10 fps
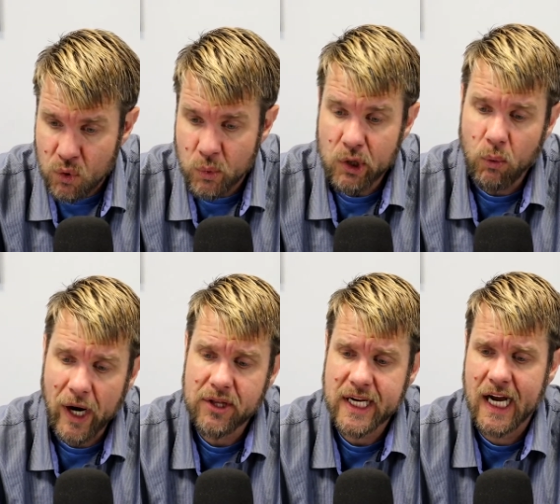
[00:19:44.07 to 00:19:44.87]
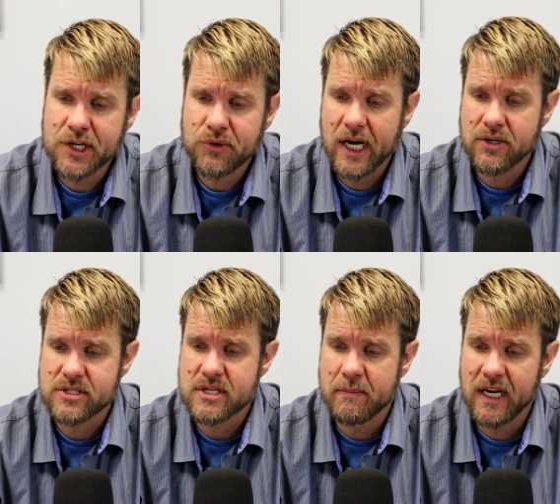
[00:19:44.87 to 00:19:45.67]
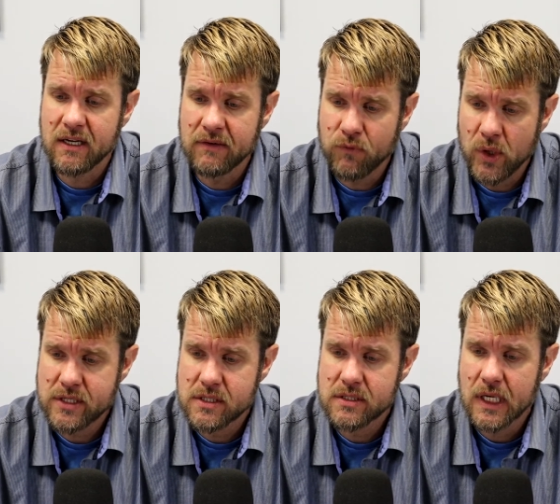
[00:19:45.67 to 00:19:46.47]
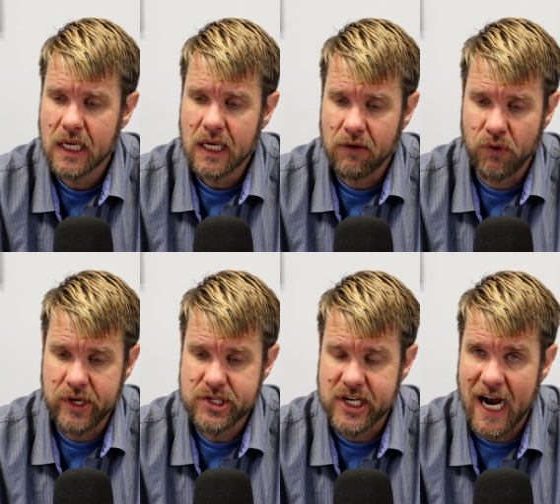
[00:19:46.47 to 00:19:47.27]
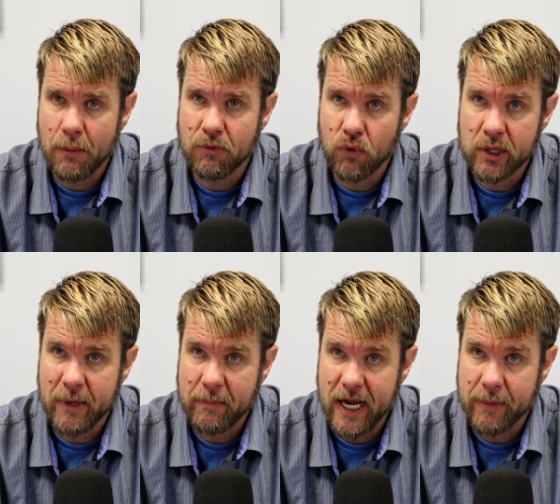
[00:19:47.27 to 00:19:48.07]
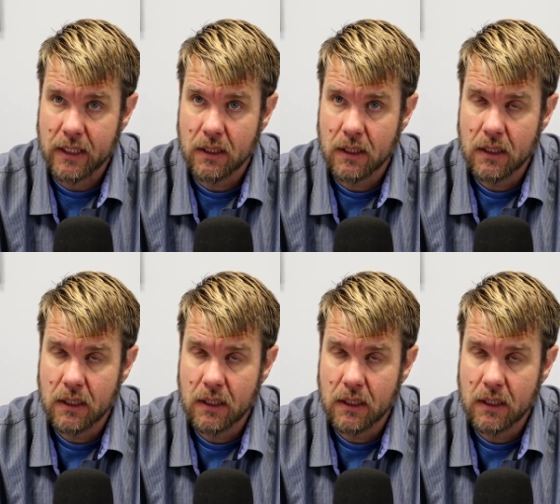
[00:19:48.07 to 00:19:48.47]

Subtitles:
Require the contractor to submit invoices for each job before you make payment.